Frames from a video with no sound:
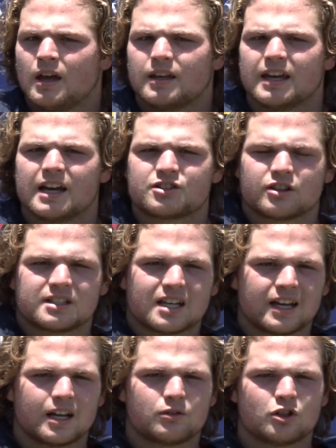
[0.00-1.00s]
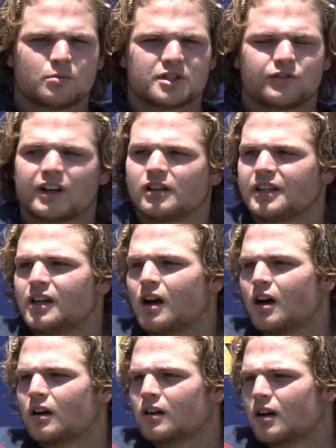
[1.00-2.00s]
Yeah, so the tight end room is fairly
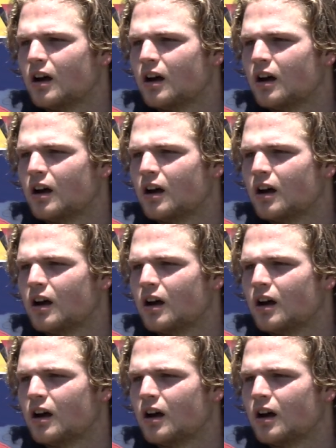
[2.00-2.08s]
young,